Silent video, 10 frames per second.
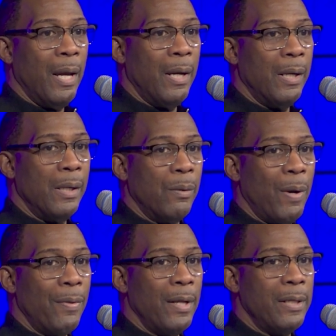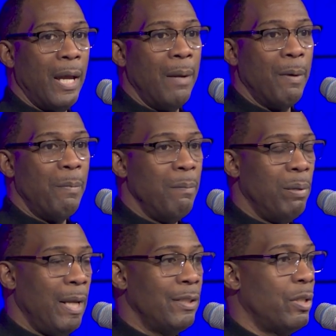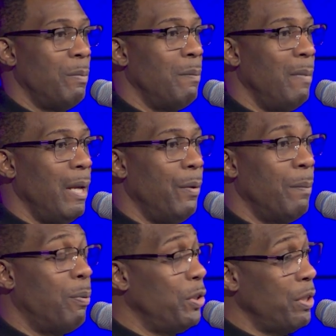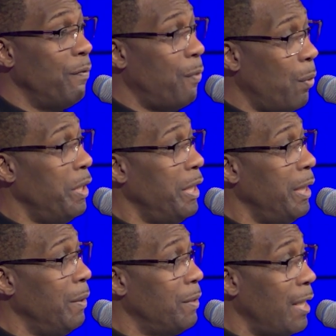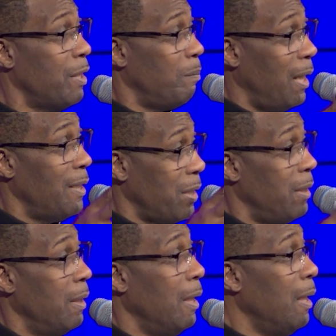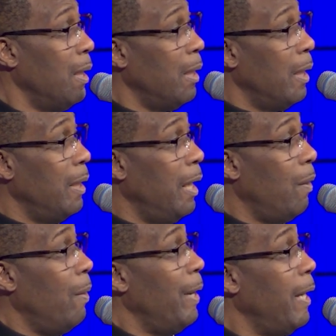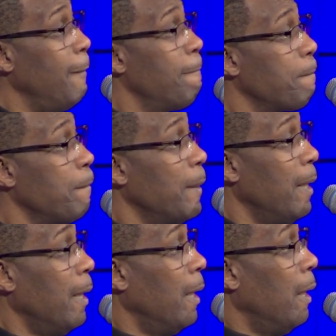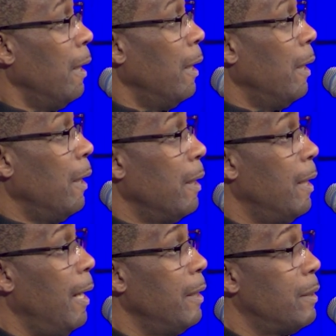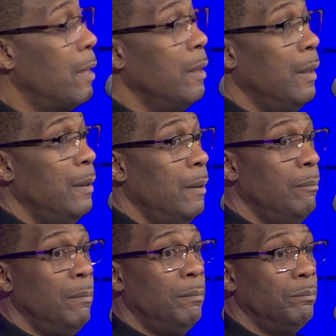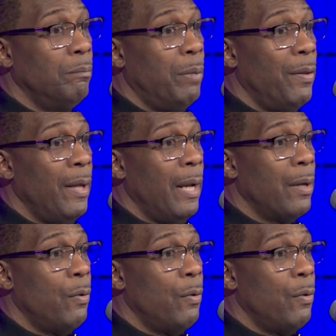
around that time, I've been blessed to be married, pushing 40 years. That's a blessing. Isn't that all right? God is good. But then I